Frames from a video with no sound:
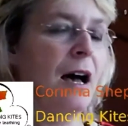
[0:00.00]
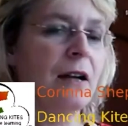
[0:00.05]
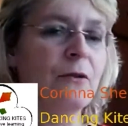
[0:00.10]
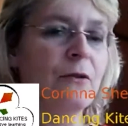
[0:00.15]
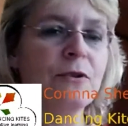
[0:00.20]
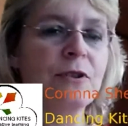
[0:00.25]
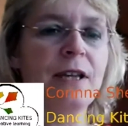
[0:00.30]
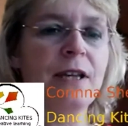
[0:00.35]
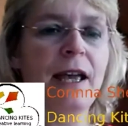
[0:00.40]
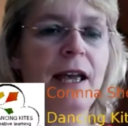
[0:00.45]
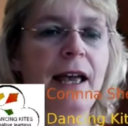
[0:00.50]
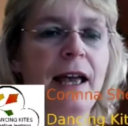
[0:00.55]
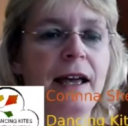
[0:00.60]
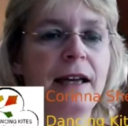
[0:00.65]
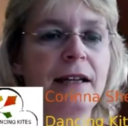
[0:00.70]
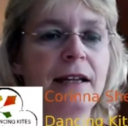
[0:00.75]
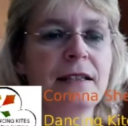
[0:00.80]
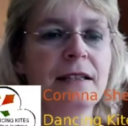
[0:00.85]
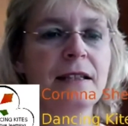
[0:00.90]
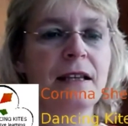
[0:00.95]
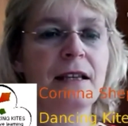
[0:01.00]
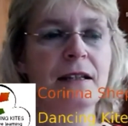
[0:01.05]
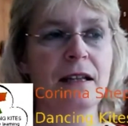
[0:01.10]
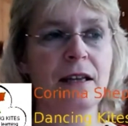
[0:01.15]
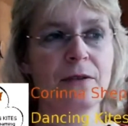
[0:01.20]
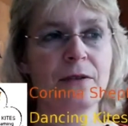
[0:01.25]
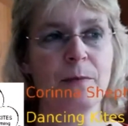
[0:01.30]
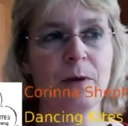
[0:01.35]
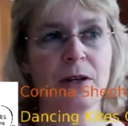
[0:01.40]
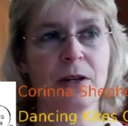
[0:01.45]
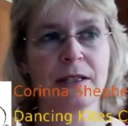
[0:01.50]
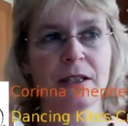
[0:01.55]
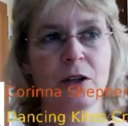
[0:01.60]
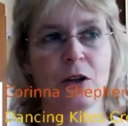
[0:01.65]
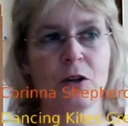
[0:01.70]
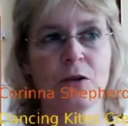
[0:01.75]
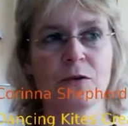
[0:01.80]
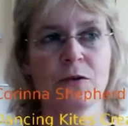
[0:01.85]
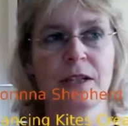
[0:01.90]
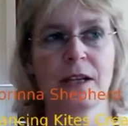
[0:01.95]
I also had another
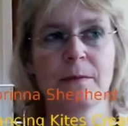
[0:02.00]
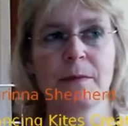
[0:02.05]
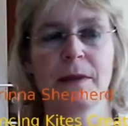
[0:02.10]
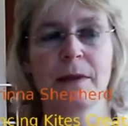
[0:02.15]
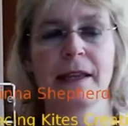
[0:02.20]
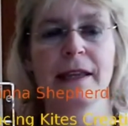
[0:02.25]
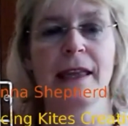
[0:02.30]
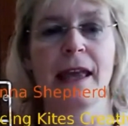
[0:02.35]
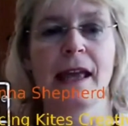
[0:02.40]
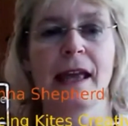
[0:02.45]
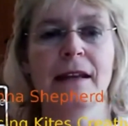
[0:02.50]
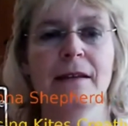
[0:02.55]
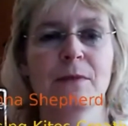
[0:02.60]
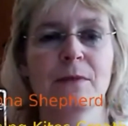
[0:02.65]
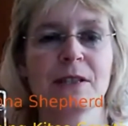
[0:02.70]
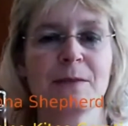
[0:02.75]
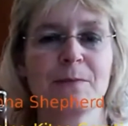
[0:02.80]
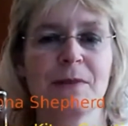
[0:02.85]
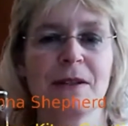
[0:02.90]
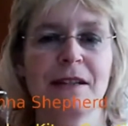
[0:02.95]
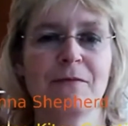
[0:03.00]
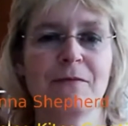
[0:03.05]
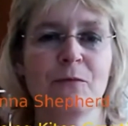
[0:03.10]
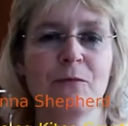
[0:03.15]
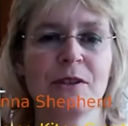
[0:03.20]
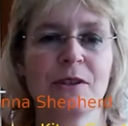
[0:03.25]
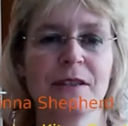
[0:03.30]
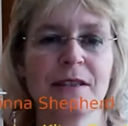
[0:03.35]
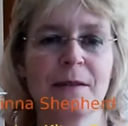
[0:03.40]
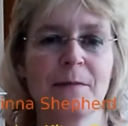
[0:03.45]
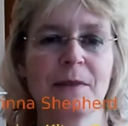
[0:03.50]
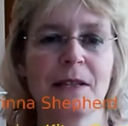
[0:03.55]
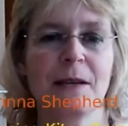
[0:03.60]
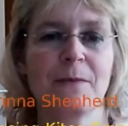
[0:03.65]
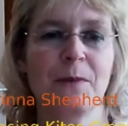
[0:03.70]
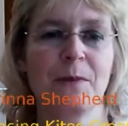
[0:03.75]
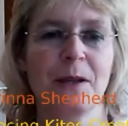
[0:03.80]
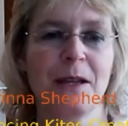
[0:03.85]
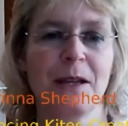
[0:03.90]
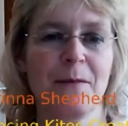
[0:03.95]
person contact me again, must be with
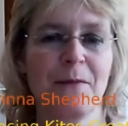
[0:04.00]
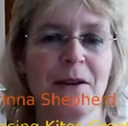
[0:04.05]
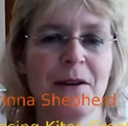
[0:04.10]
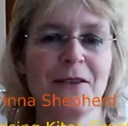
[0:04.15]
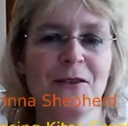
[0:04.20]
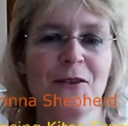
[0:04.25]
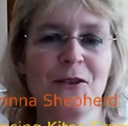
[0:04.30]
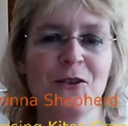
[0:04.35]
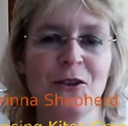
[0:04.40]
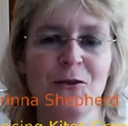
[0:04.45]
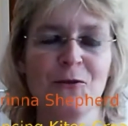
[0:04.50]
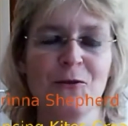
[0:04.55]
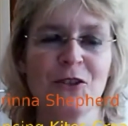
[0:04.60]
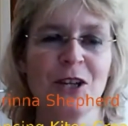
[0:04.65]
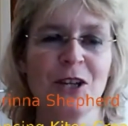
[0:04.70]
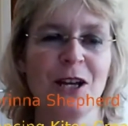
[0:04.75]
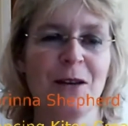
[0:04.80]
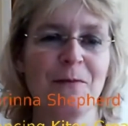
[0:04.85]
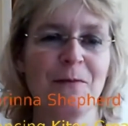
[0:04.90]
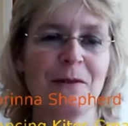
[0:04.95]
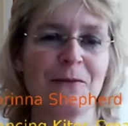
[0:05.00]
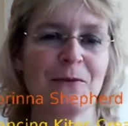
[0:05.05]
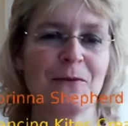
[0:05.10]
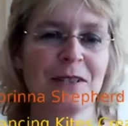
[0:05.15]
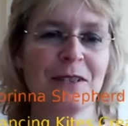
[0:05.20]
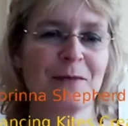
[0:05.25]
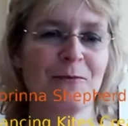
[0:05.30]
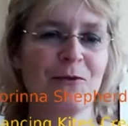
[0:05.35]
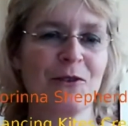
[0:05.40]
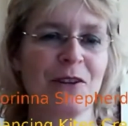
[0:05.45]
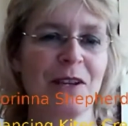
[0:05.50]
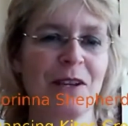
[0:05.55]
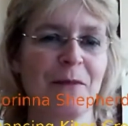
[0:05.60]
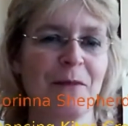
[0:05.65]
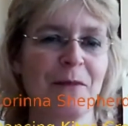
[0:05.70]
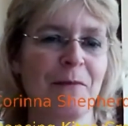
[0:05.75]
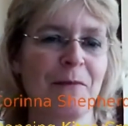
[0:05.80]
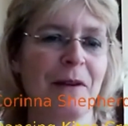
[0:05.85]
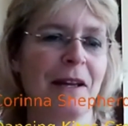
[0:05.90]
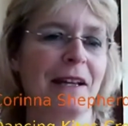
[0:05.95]
September coming in the new term, everyone's springing
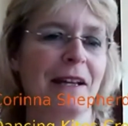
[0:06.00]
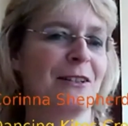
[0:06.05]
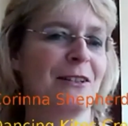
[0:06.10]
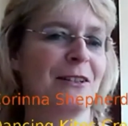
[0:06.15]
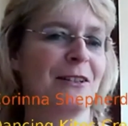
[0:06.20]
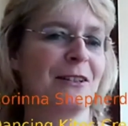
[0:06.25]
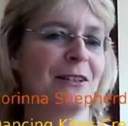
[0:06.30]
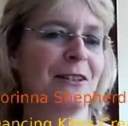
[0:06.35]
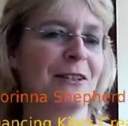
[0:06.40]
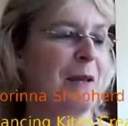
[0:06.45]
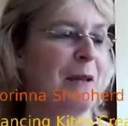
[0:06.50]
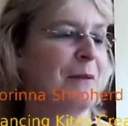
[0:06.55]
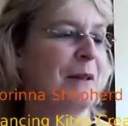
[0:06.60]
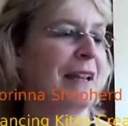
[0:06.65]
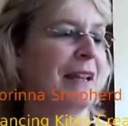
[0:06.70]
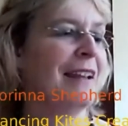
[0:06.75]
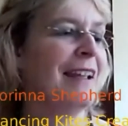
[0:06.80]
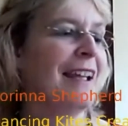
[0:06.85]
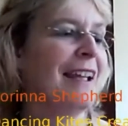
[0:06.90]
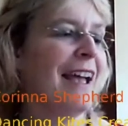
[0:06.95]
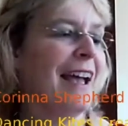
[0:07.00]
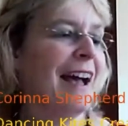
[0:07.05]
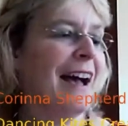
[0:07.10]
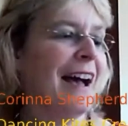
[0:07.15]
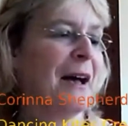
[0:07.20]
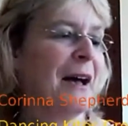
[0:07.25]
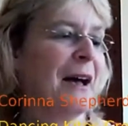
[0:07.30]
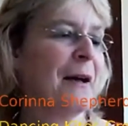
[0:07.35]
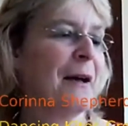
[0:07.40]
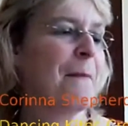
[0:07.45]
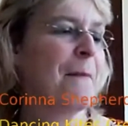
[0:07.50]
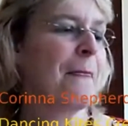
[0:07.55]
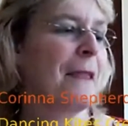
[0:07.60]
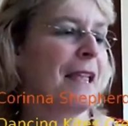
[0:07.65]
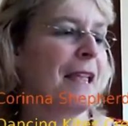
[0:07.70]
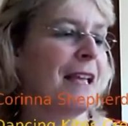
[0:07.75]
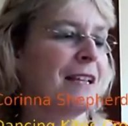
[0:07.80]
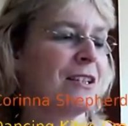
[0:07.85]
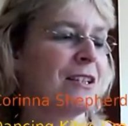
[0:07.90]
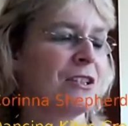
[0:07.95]
back into action maybe,
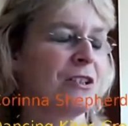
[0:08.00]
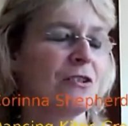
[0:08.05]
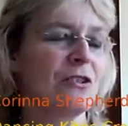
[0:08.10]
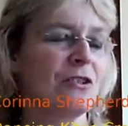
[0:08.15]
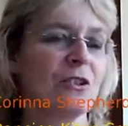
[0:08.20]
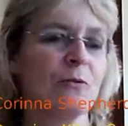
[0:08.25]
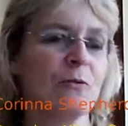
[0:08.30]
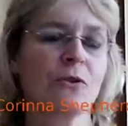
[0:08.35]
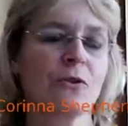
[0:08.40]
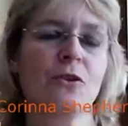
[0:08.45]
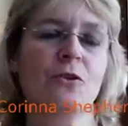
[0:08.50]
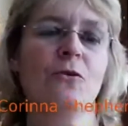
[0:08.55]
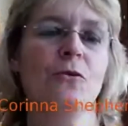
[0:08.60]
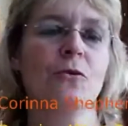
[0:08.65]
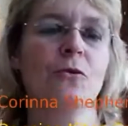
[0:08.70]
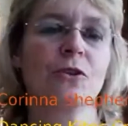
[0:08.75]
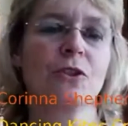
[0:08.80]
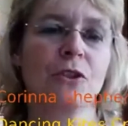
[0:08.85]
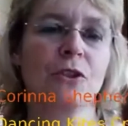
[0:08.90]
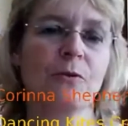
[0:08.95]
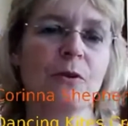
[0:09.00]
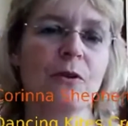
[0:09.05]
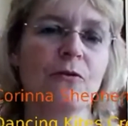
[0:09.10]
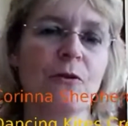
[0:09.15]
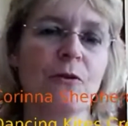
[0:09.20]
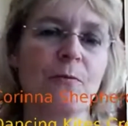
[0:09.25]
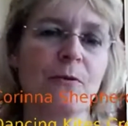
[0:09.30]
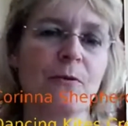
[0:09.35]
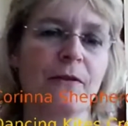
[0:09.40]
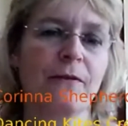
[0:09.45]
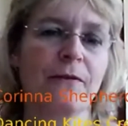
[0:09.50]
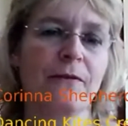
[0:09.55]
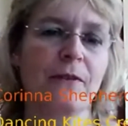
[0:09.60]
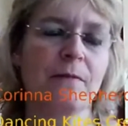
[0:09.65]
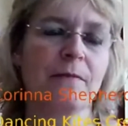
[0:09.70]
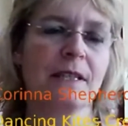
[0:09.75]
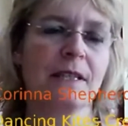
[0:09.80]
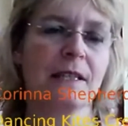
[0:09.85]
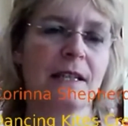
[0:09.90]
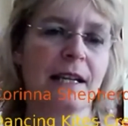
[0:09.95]
to do a talk to a group of
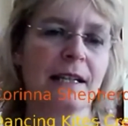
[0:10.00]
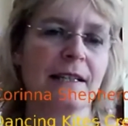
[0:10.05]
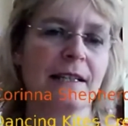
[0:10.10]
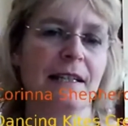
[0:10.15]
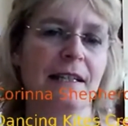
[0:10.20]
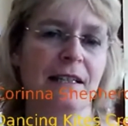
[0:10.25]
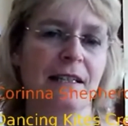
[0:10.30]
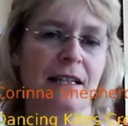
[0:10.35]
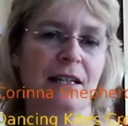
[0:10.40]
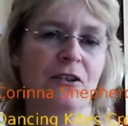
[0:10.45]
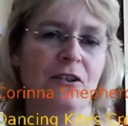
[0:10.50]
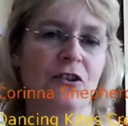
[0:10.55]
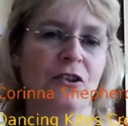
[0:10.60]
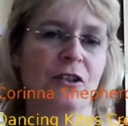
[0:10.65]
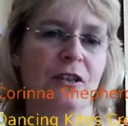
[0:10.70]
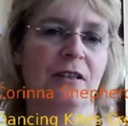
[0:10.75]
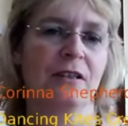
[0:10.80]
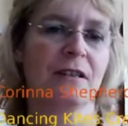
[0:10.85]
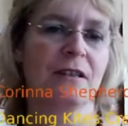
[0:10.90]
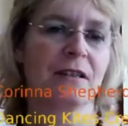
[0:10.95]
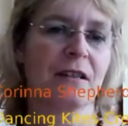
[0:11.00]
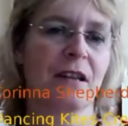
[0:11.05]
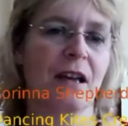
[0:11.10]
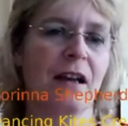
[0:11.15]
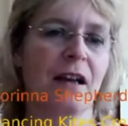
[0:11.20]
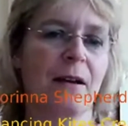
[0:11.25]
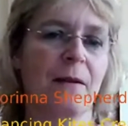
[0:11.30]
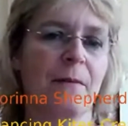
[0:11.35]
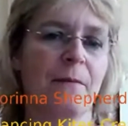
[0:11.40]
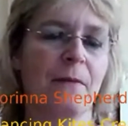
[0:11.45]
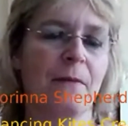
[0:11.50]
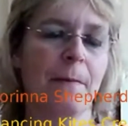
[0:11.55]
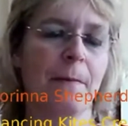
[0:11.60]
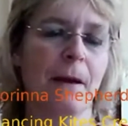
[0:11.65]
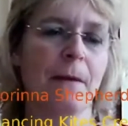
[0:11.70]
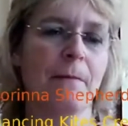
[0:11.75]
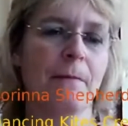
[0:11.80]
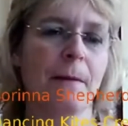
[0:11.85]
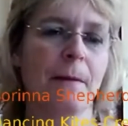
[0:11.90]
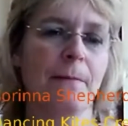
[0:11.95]
dyslexic teachers
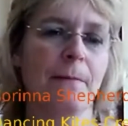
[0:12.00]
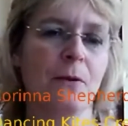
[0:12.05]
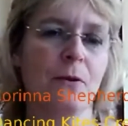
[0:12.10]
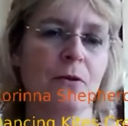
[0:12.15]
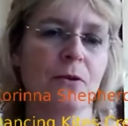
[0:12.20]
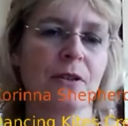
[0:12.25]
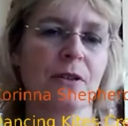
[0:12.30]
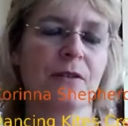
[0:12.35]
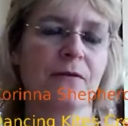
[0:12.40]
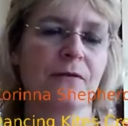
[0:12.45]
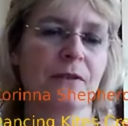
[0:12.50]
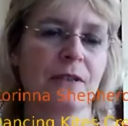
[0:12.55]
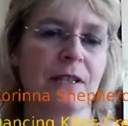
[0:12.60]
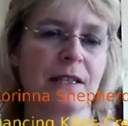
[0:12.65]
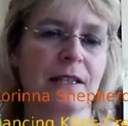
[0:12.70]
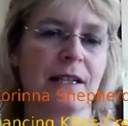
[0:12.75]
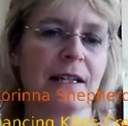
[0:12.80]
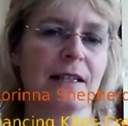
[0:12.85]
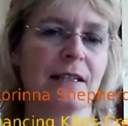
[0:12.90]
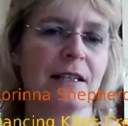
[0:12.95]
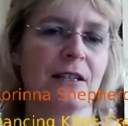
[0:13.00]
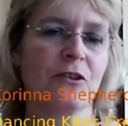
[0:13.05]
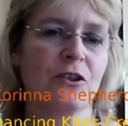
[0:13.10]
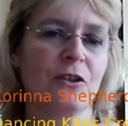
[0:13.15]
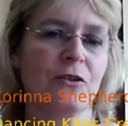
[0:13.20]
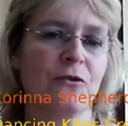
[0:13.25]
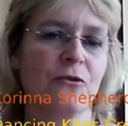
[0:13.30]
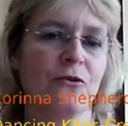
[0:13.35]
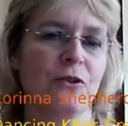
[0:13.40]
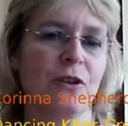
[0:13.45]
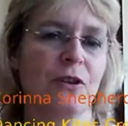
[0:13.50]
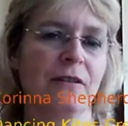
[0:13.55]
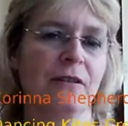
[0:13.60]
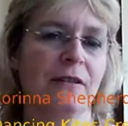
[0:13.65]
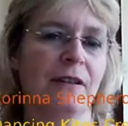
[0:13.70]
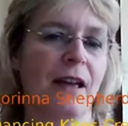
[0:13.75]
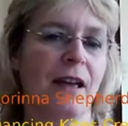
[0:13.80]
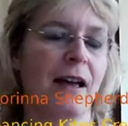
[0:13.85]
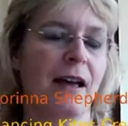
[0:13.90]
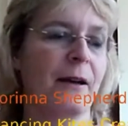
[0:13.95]
about my books for dyslexic
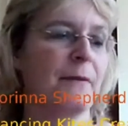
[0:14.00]
children.